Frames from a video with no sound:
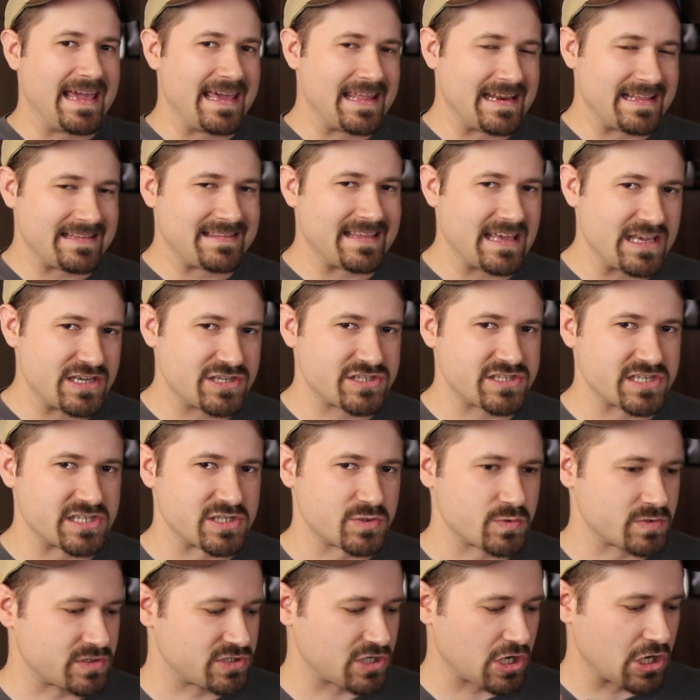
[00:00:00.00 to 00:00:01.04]

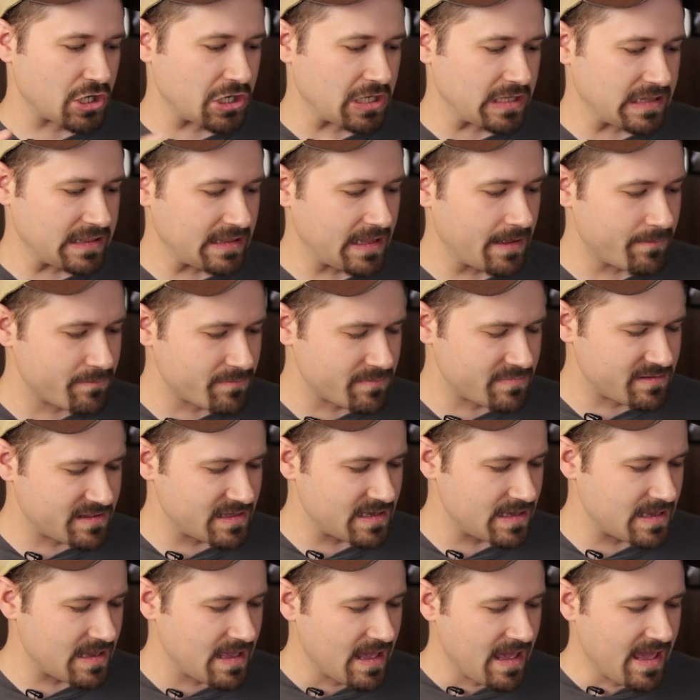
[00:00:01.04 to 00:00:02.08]
annotations, which are
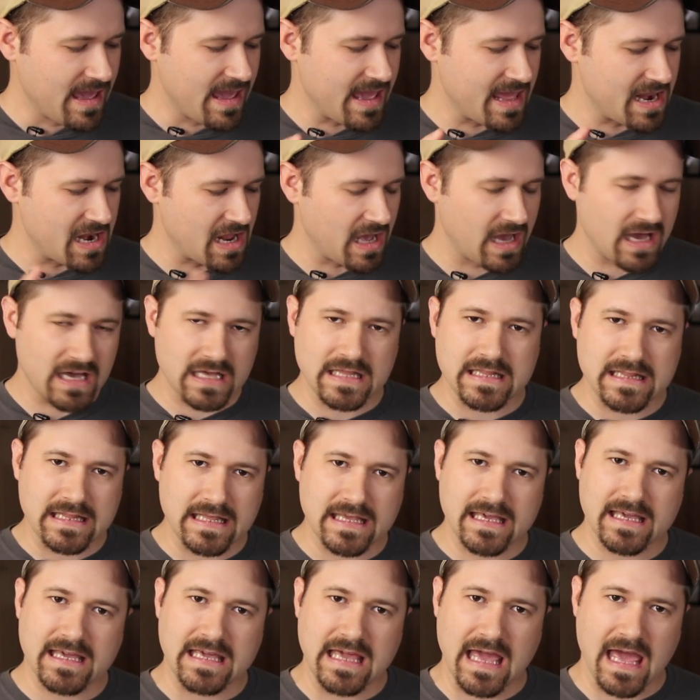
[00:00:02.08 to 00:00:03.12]
clumsy and
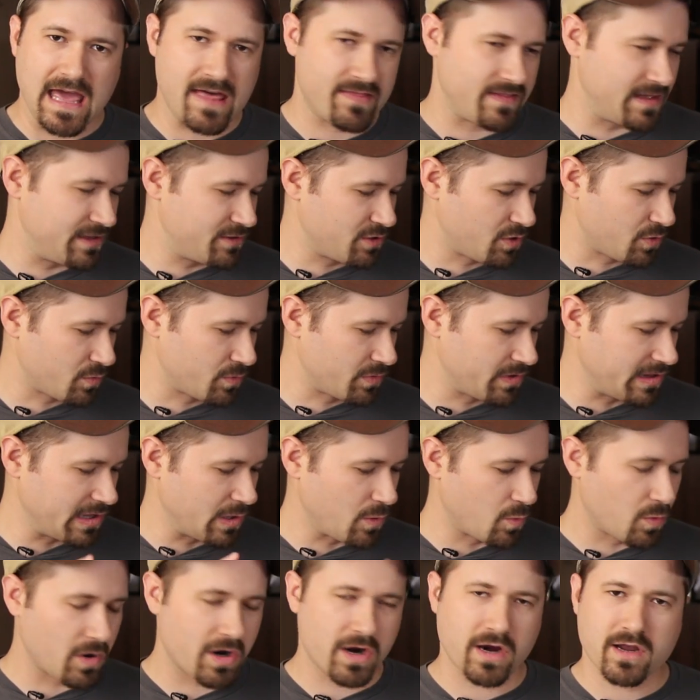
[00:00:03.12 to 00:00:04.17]
ugly and they don't really
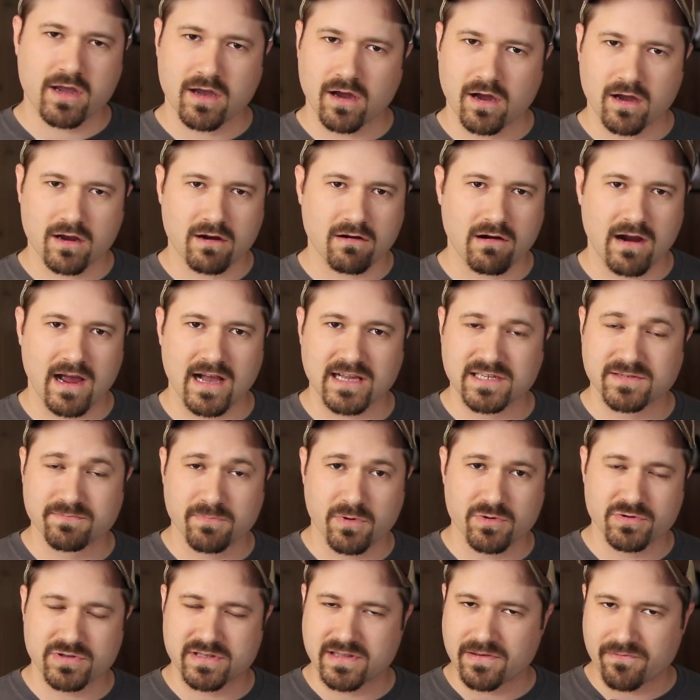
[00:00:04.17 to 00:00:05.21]
work across
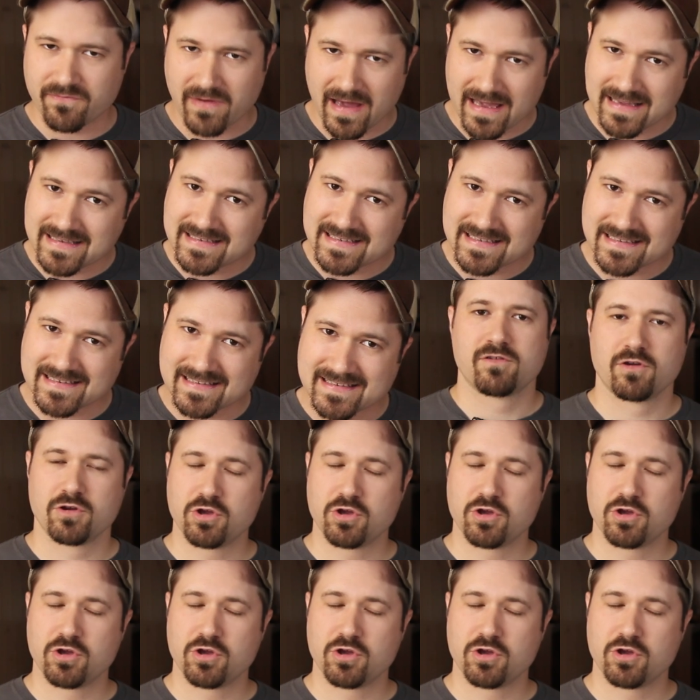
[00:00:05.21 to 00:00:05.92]
most devices.